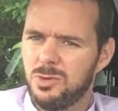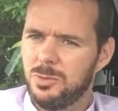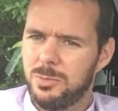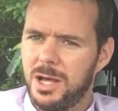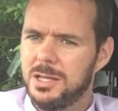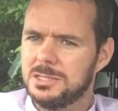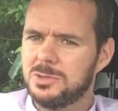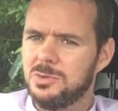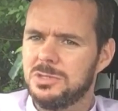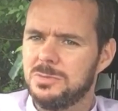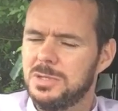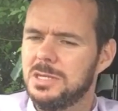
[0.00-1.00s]
what the plan is
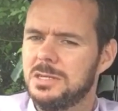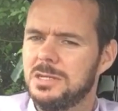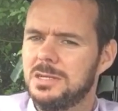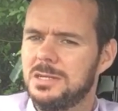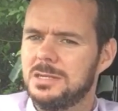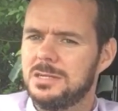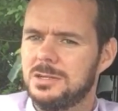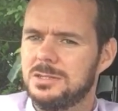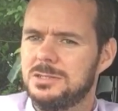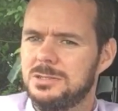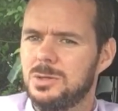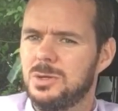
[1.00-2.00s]
going to be,
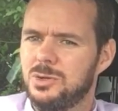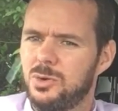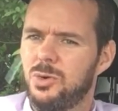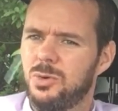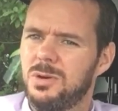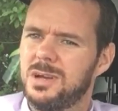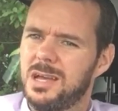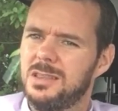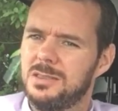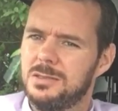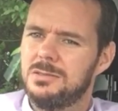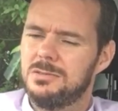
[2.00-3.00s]
because you'll know,
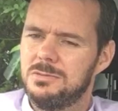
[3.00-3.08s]
again,